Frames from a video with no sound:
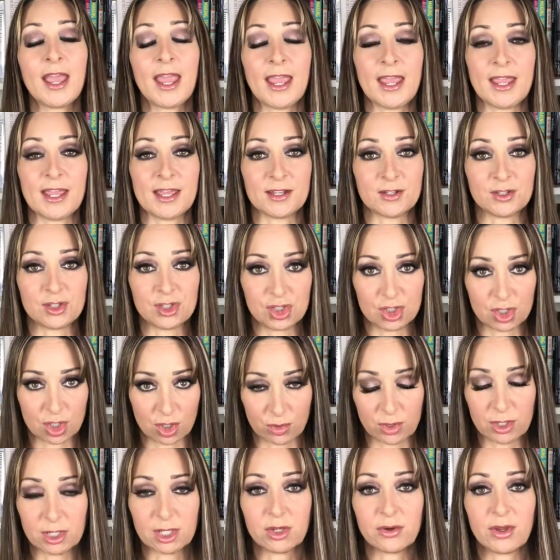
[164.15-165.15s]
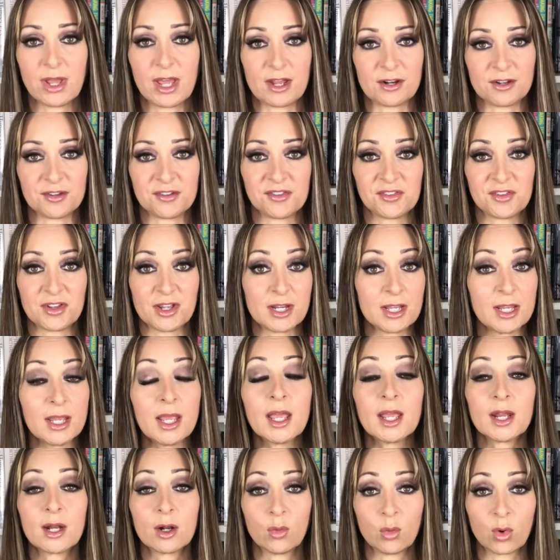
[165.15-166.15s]
and showing you how to study,
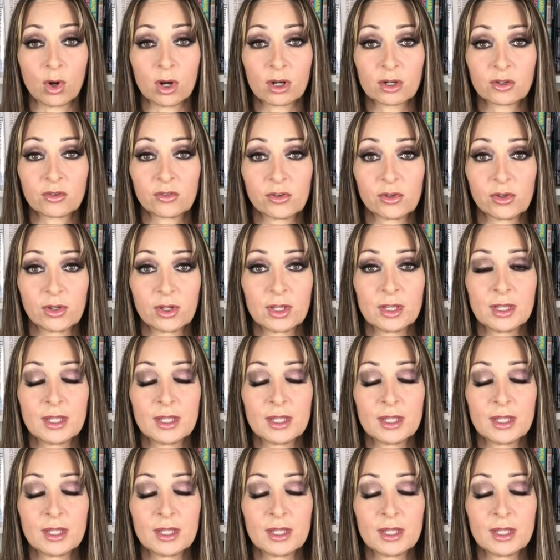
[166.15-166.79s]
and it works.